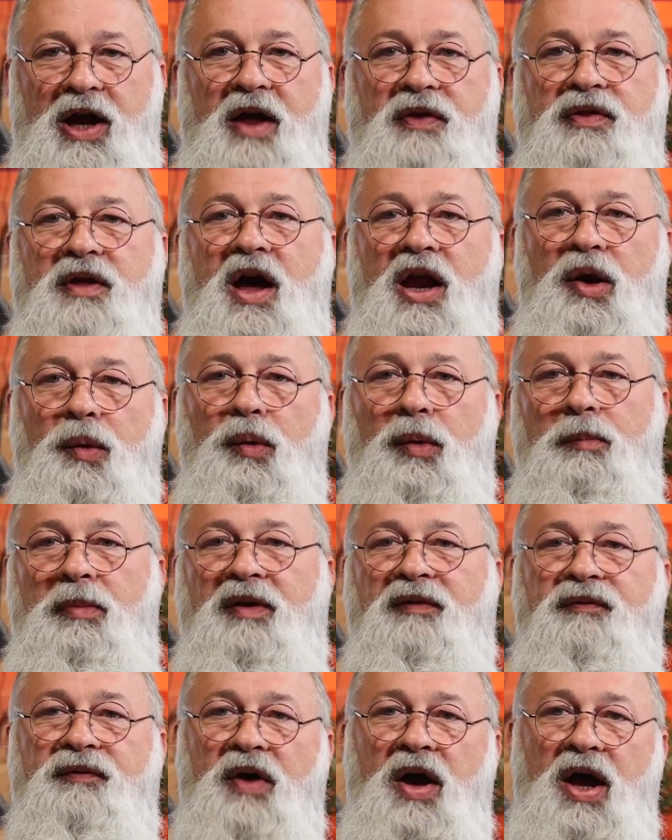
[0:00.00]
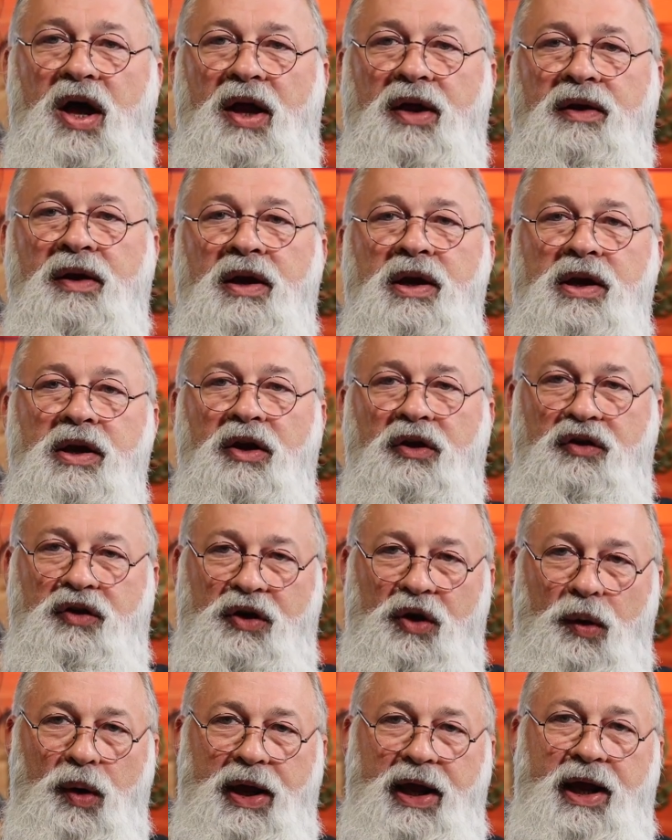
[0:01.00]
I thought it would be fun to
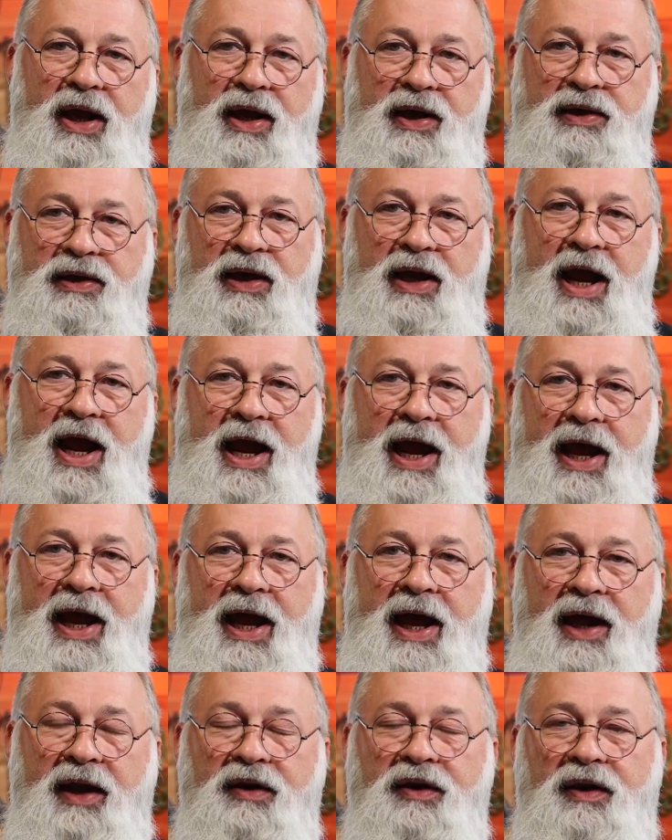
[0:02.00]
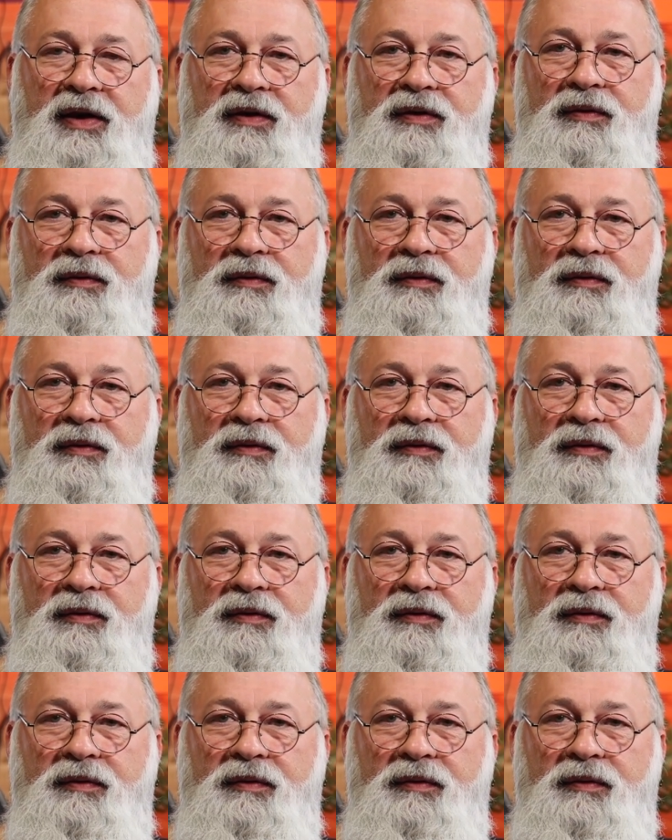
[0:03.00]
go ahead and add